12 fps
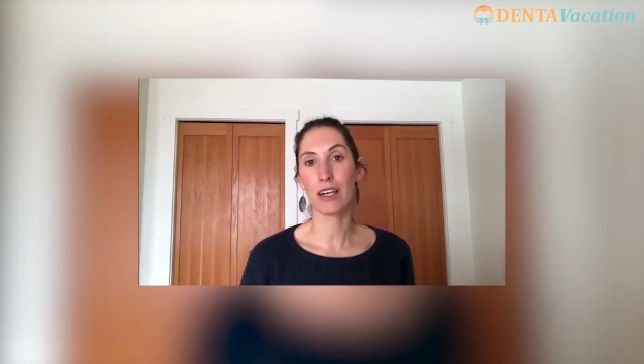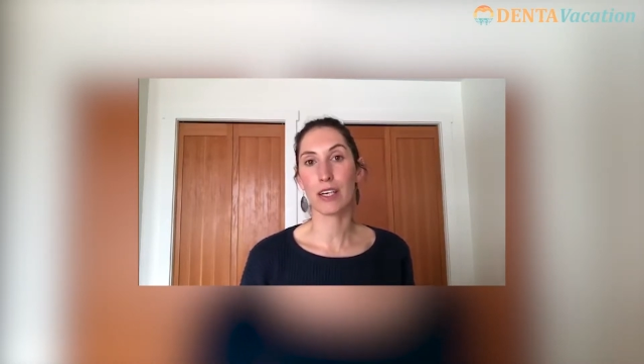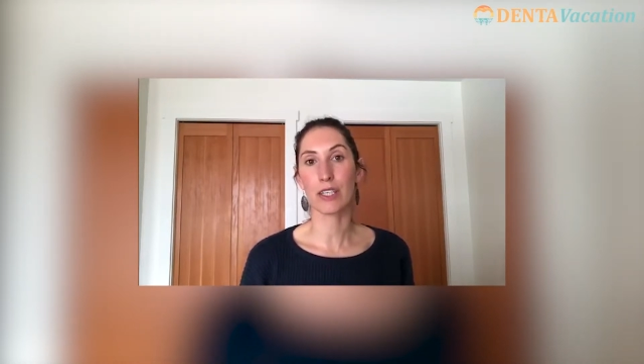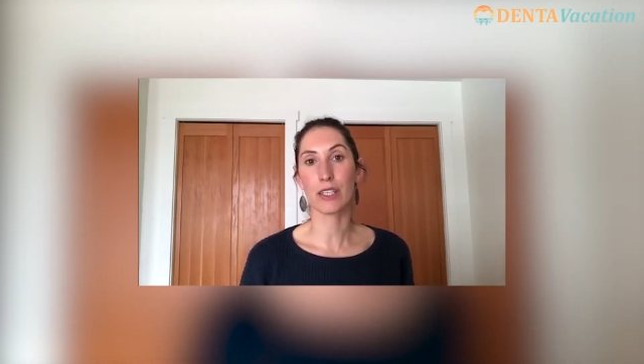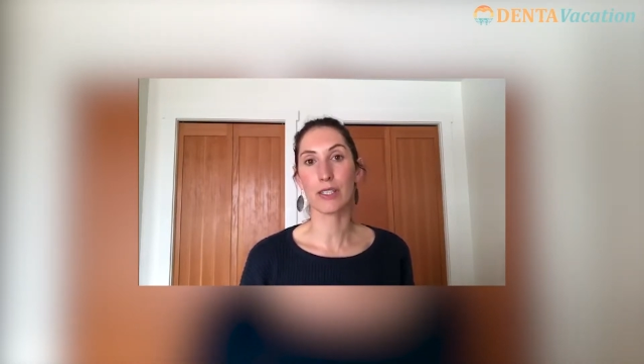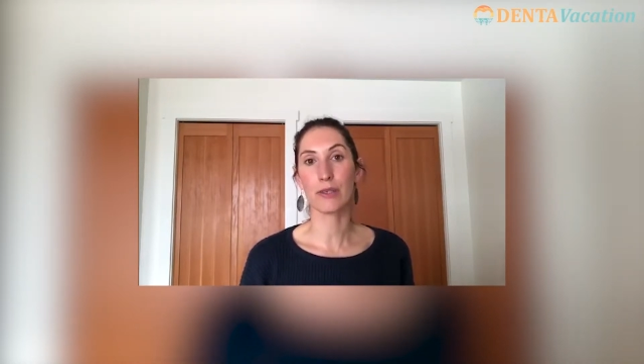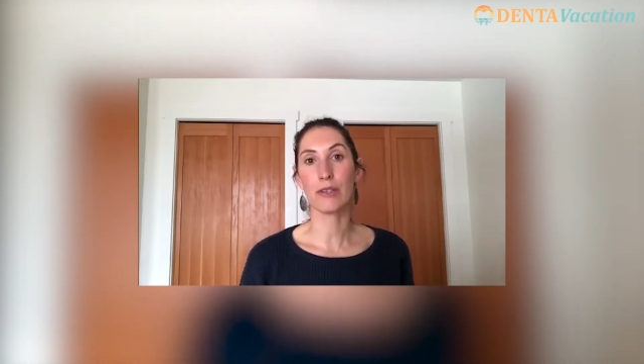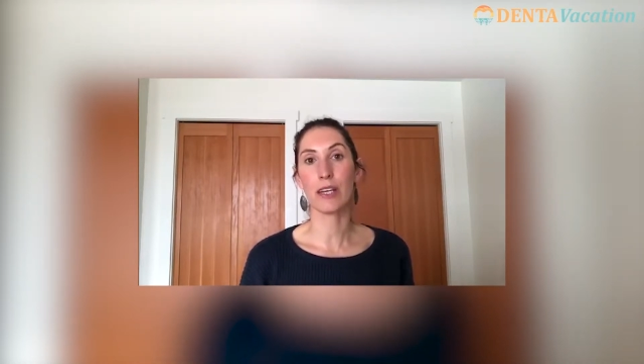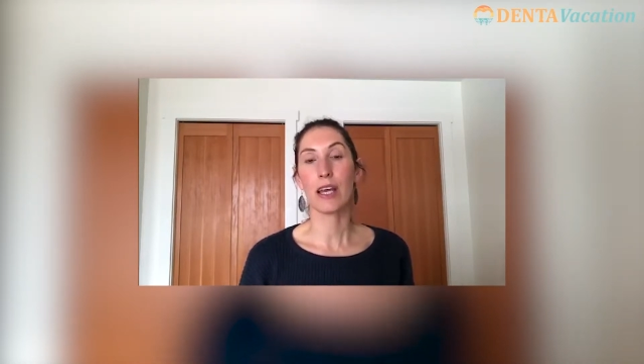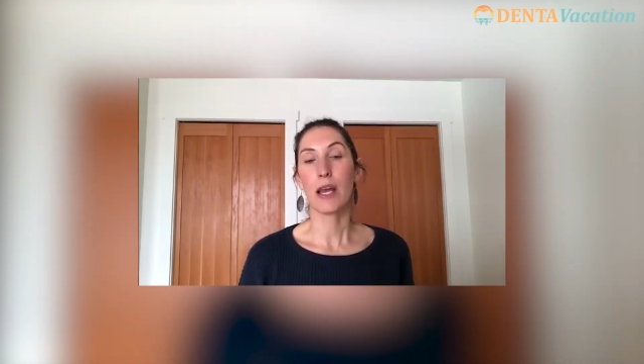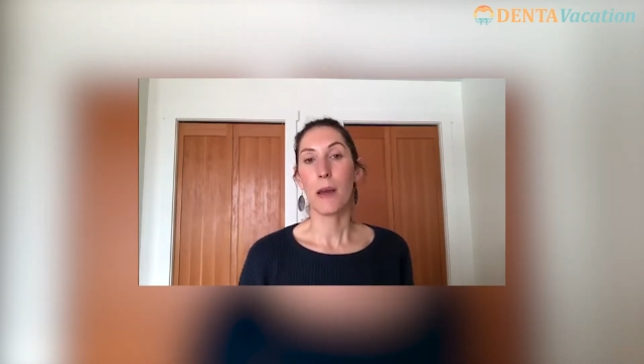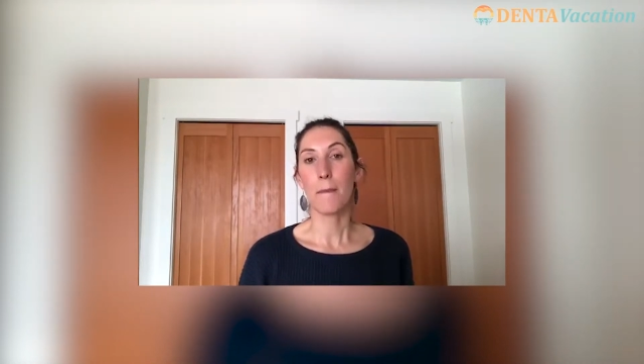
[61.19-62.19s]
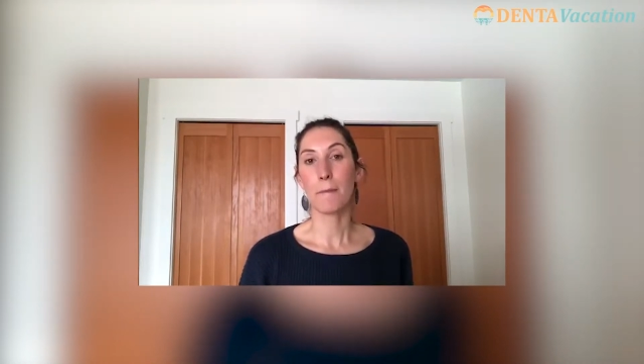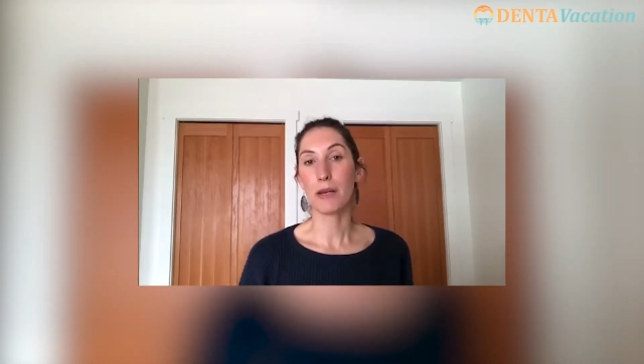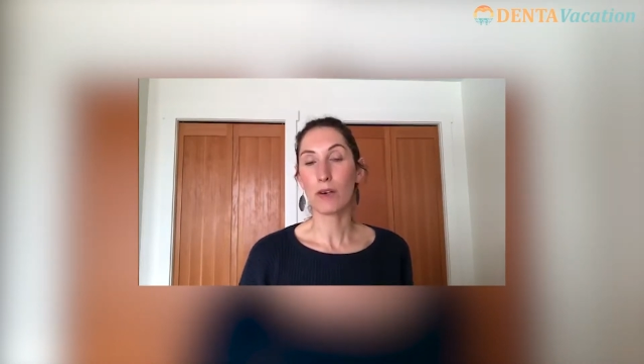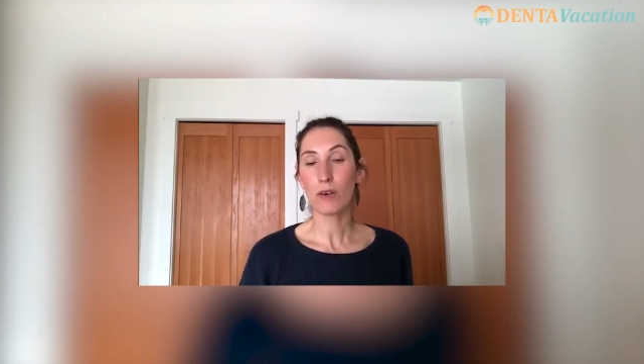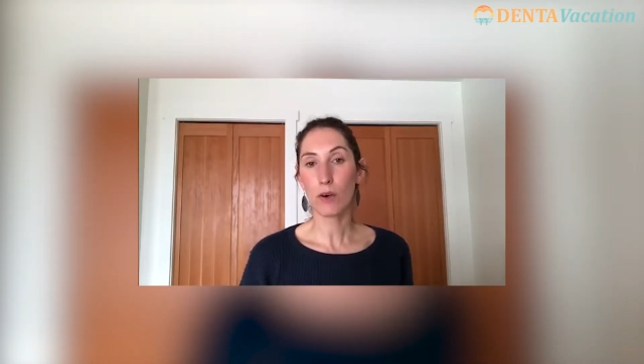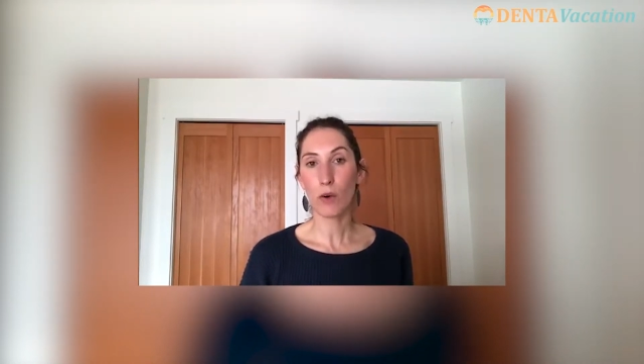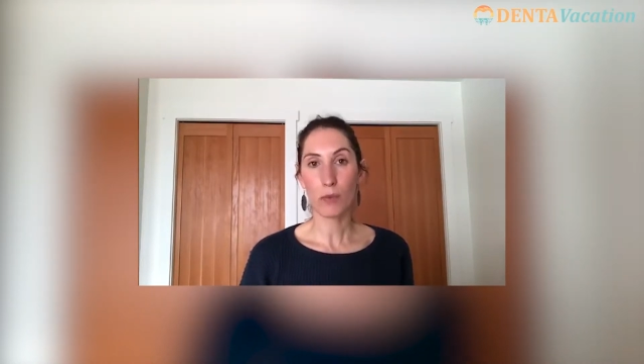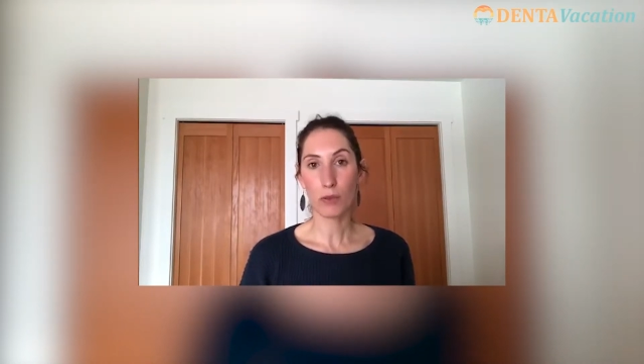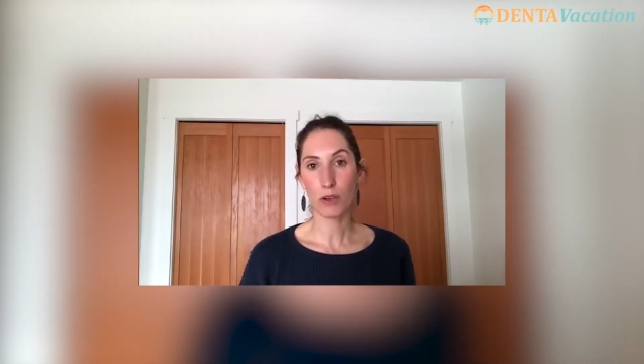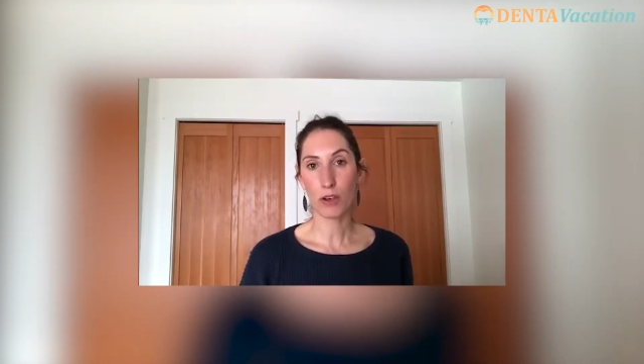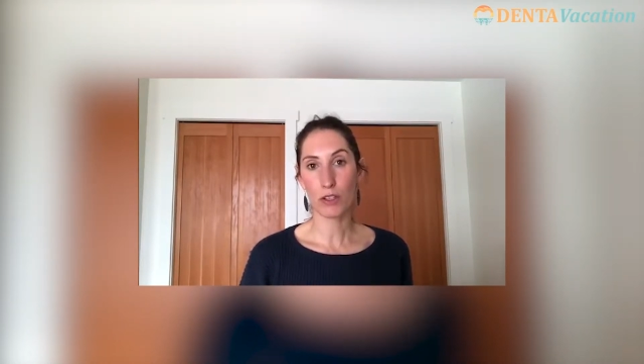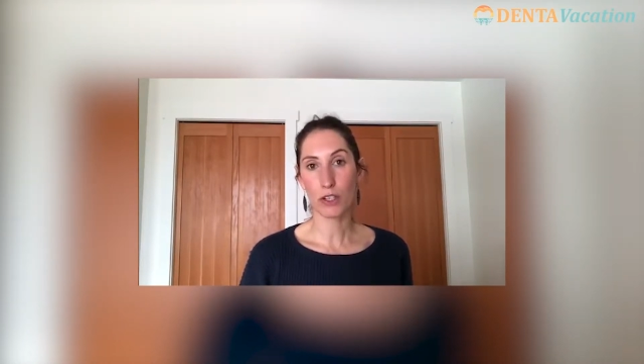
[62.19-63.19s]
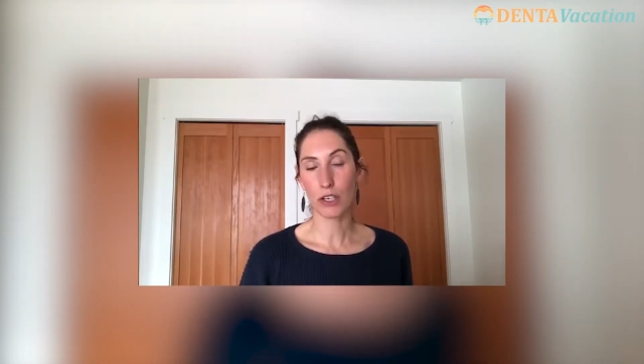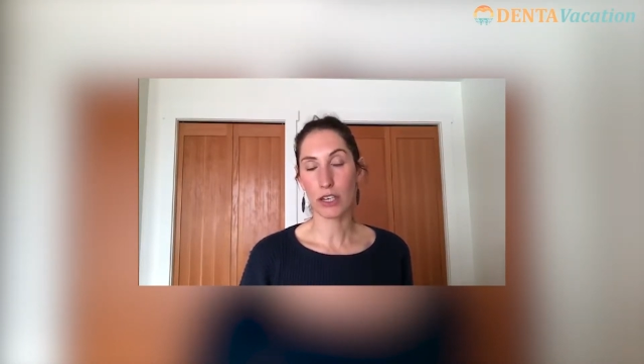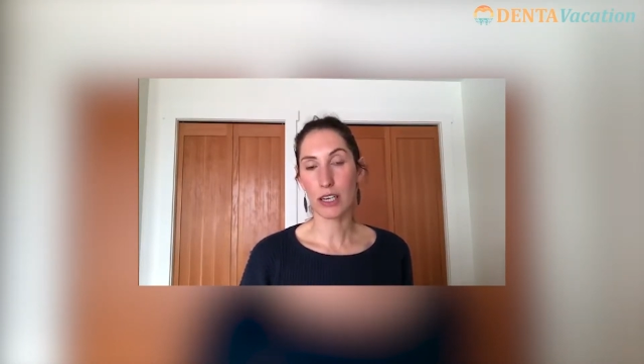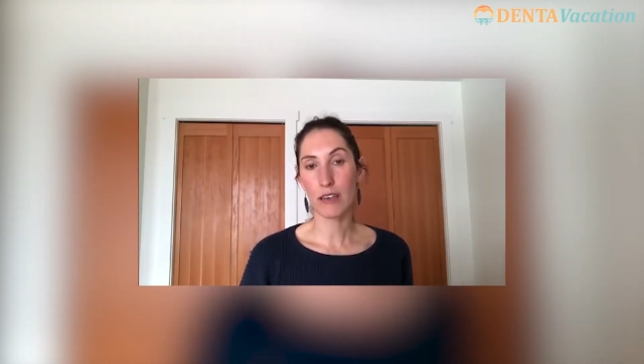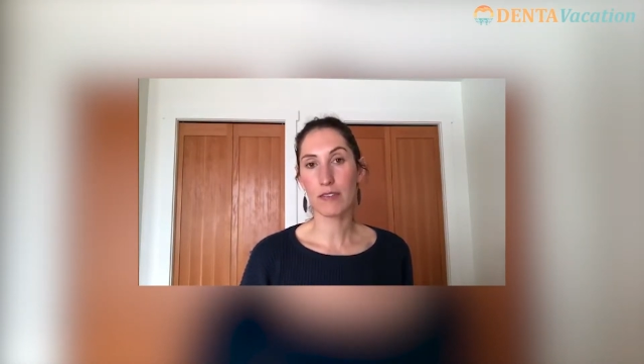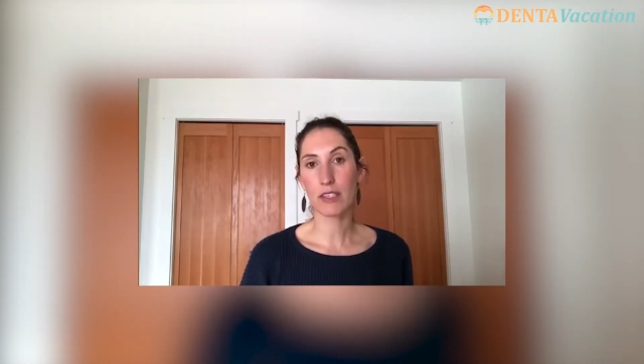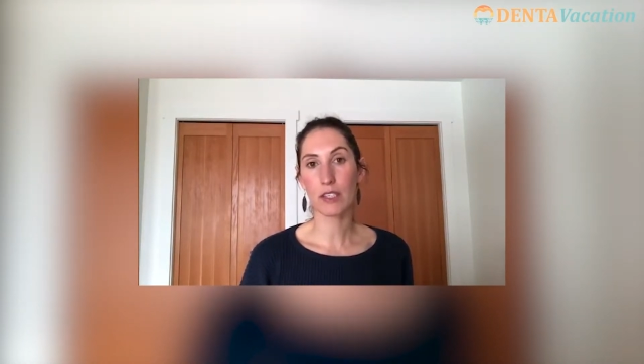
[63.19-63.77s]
include milk or milk alternatives.